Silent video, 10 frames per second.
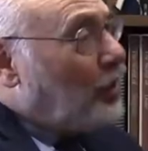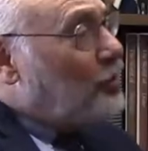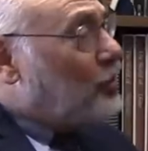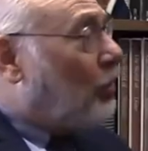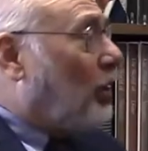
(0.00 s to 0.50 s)

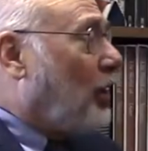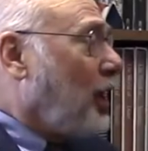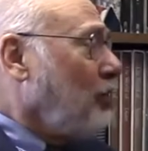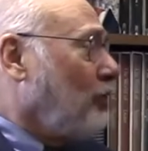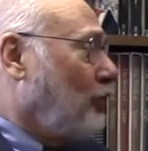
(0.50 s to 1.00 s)
so a
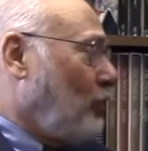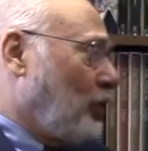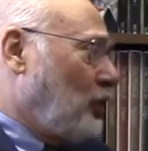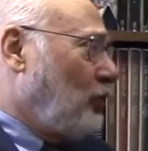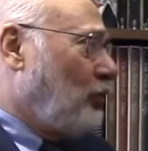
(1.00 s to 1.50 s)
lot of
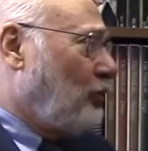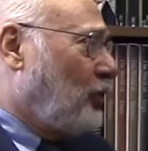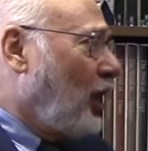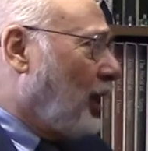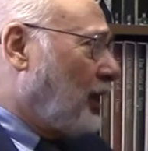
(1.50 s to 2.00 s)
what
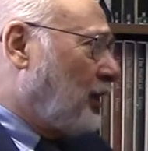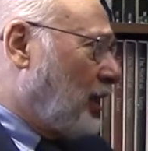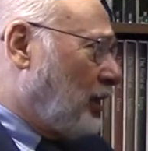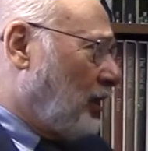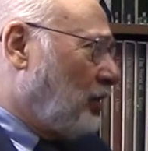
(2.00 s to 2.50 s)
you've done
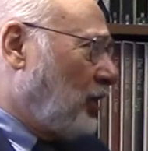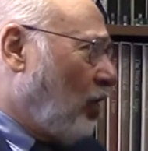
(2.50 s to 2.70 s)
and, and the,